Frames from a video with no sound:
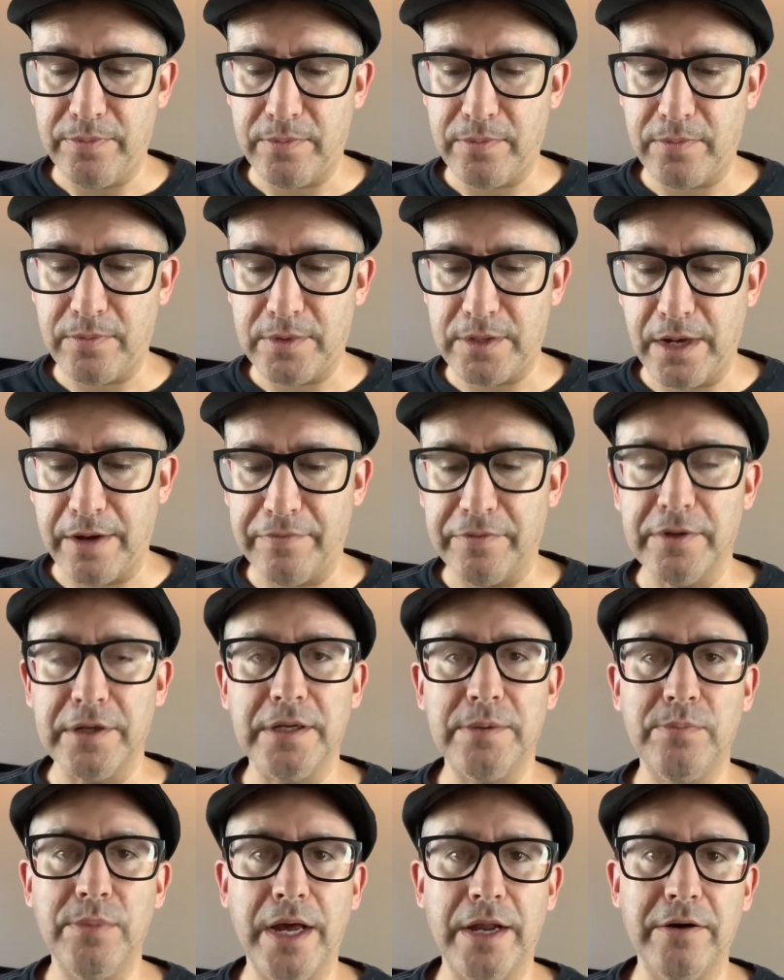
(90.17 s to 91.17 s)

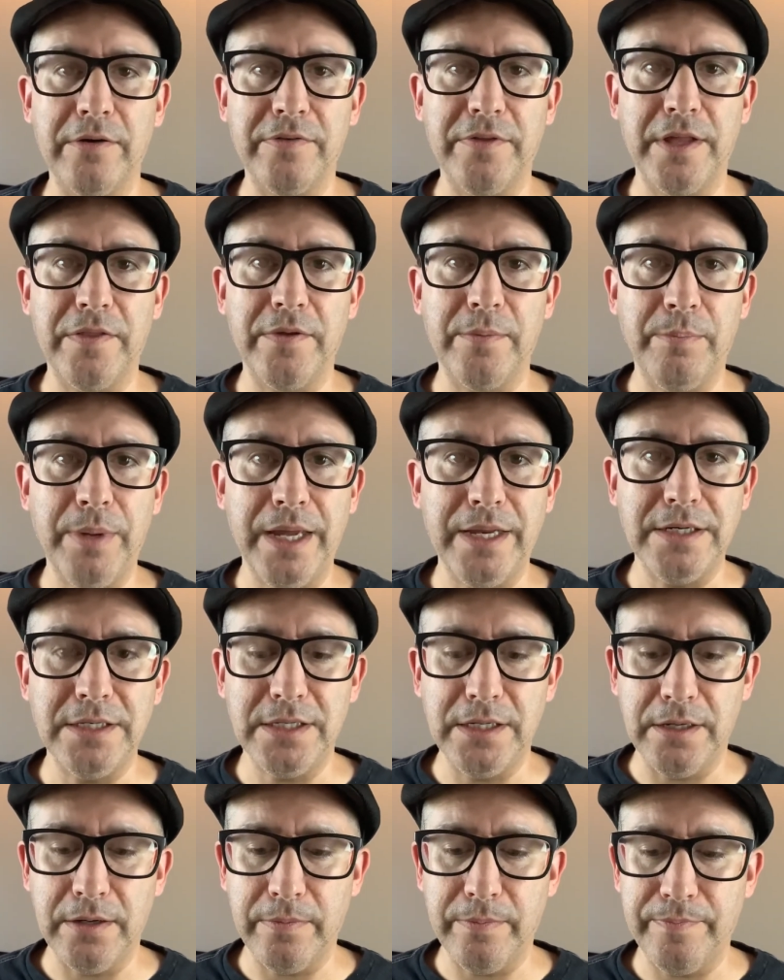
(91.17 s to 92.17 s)
Definitely better than the
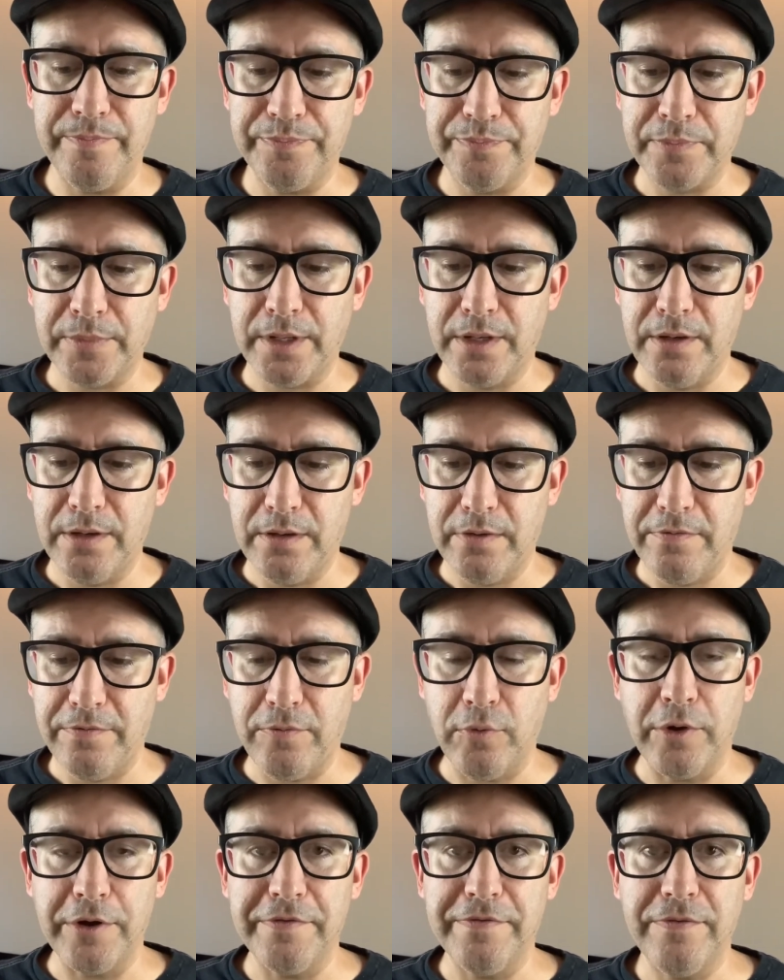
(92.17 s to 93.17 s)
Pentium
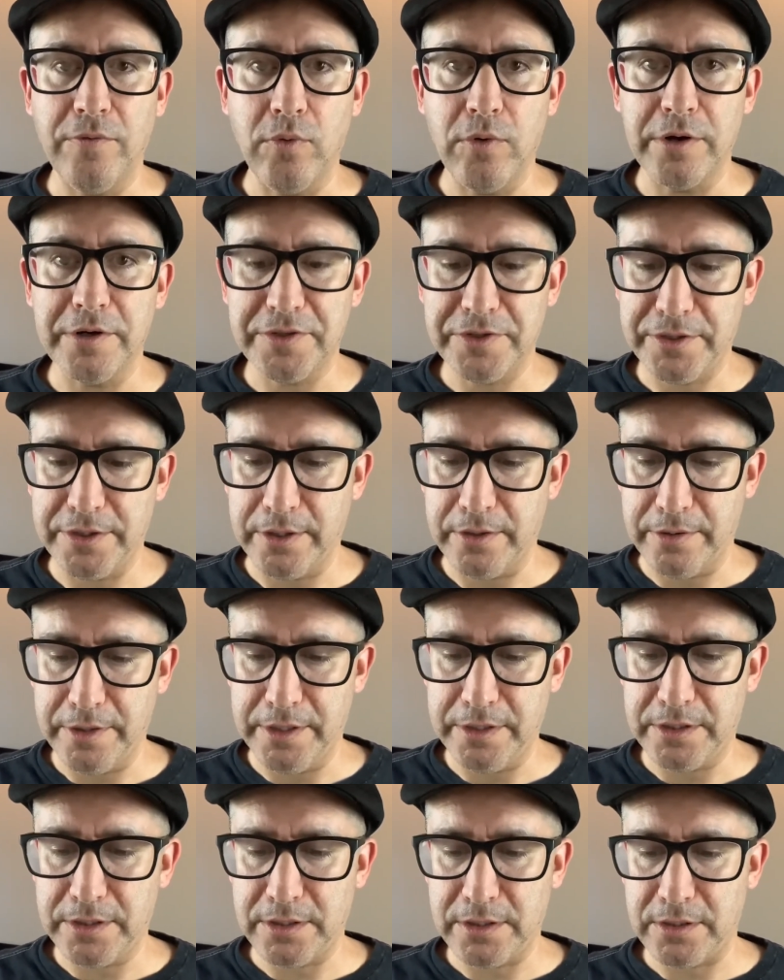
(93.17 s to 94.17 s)
44
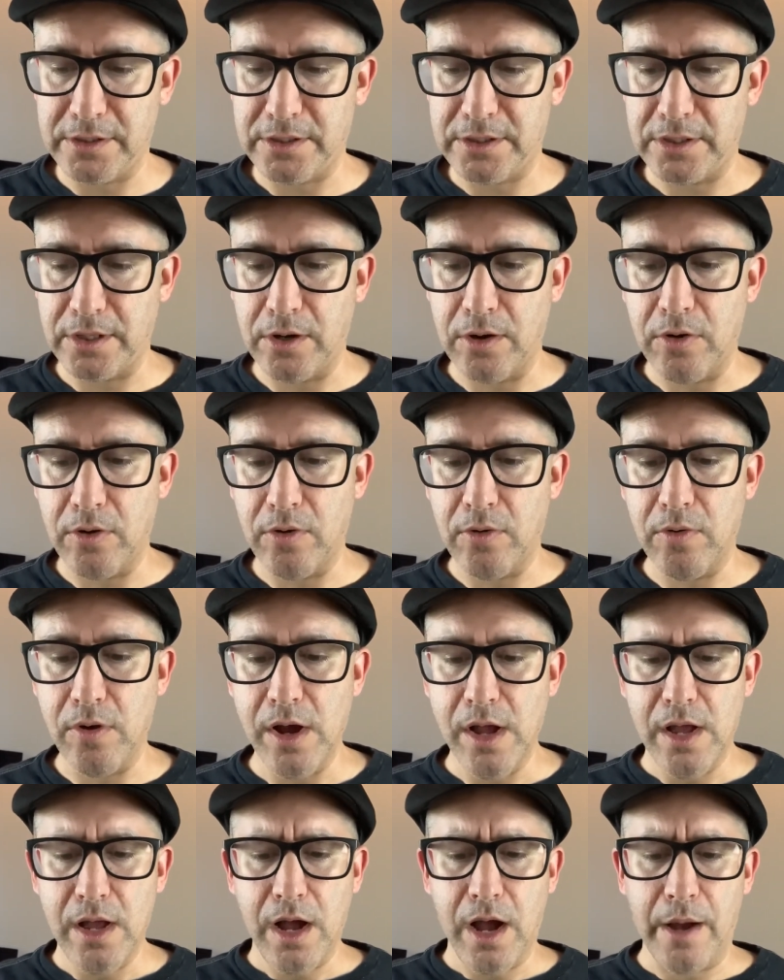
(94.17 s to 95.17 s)
series. So
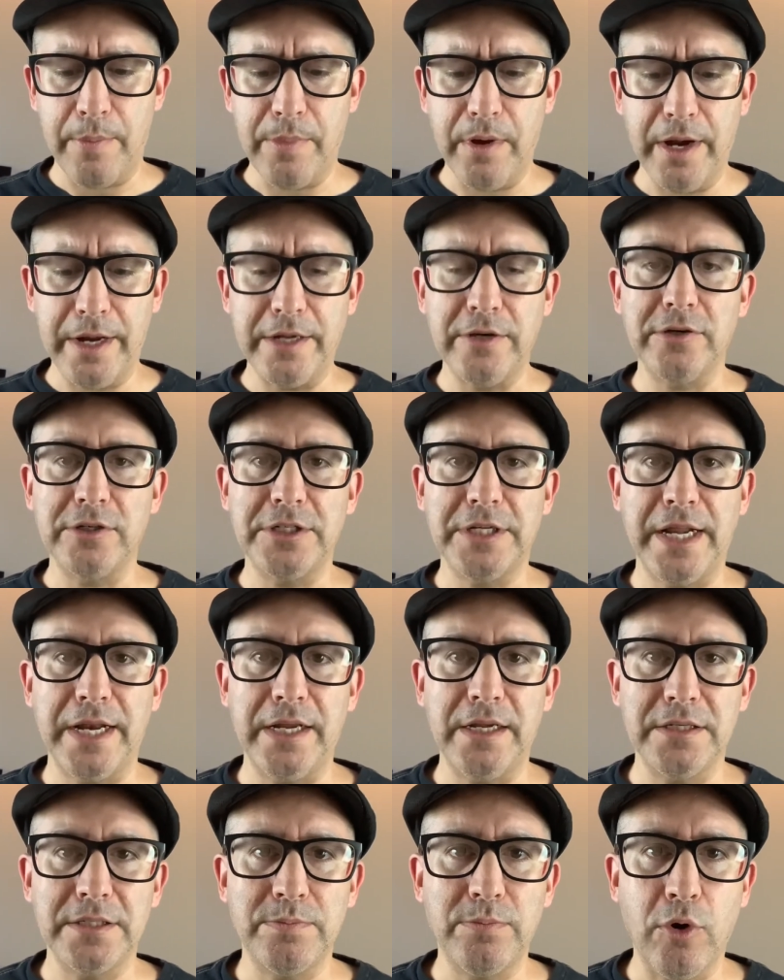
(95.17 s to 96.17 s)
my
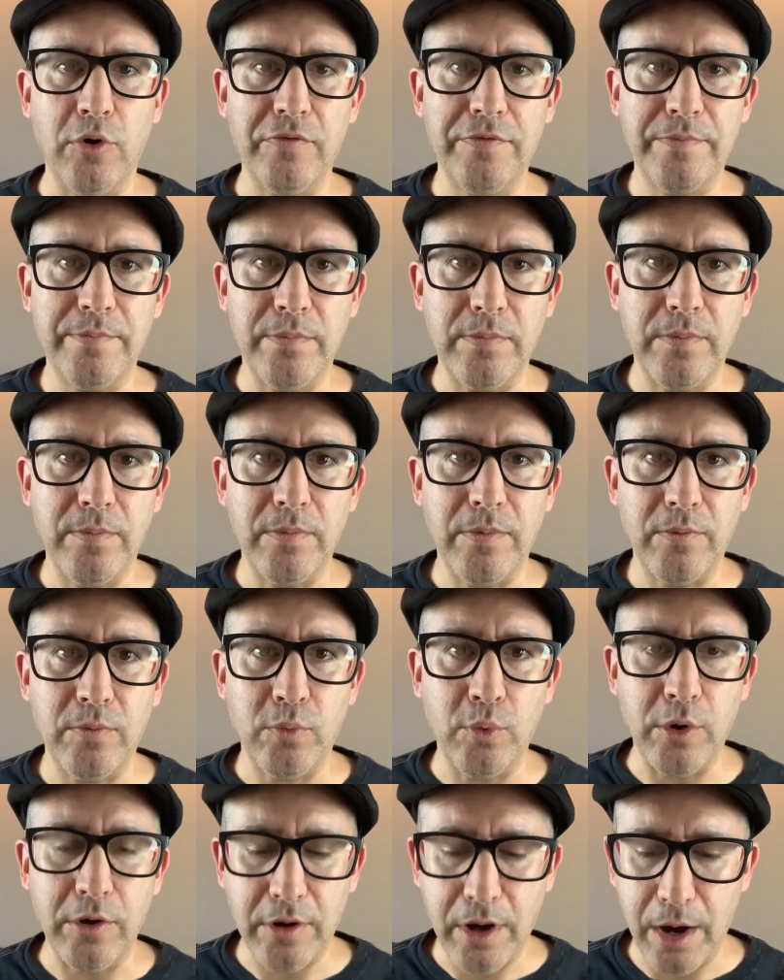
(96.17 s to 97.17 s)
understanding is both
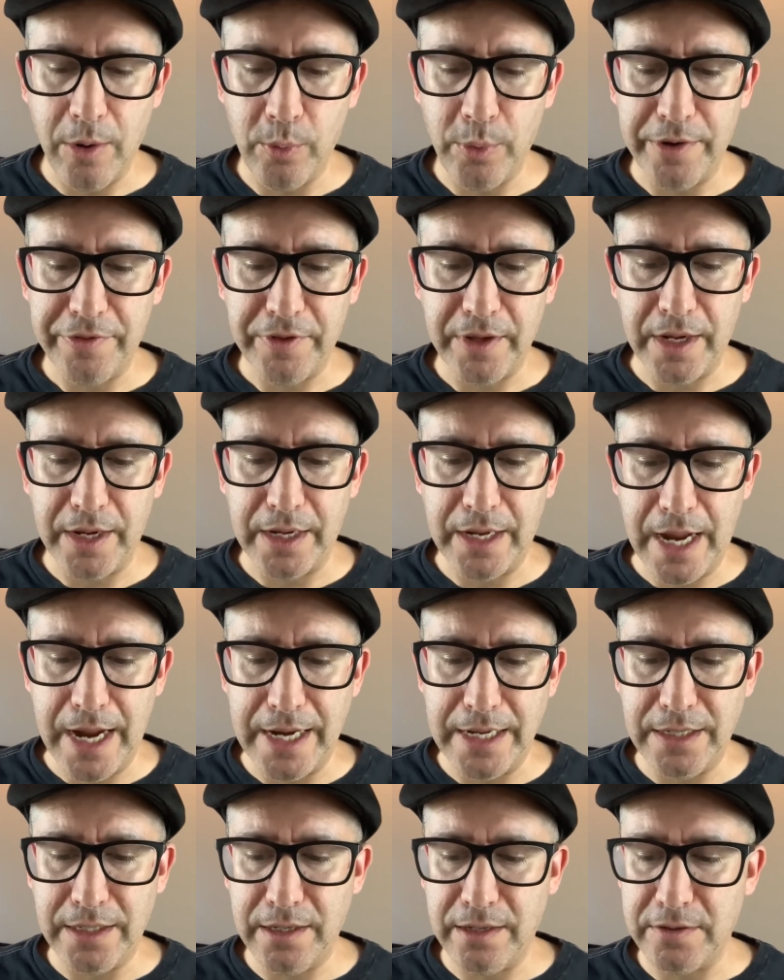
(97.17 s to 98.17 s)
will come with a
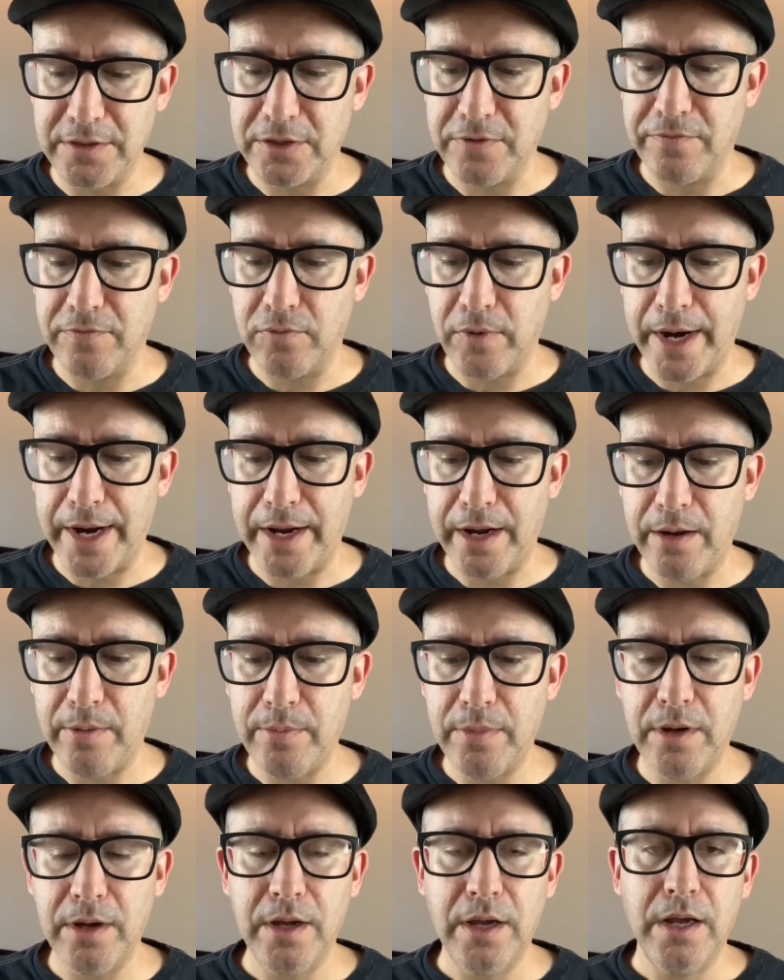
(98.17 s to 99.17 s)
8 gigs of
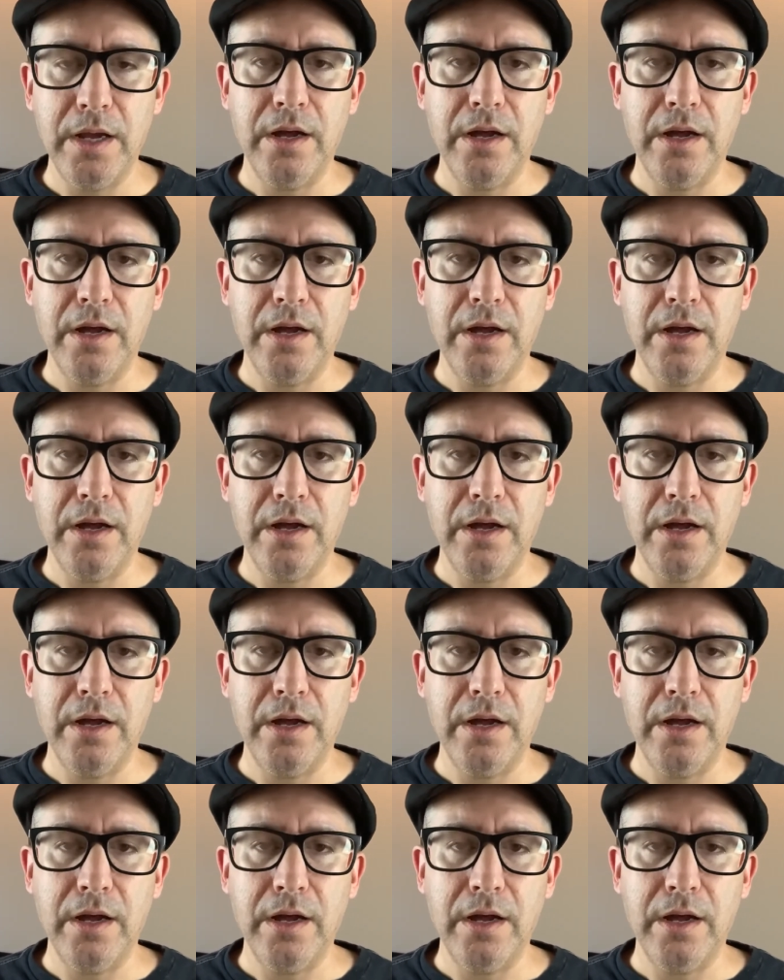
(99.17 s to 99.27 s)
RAM.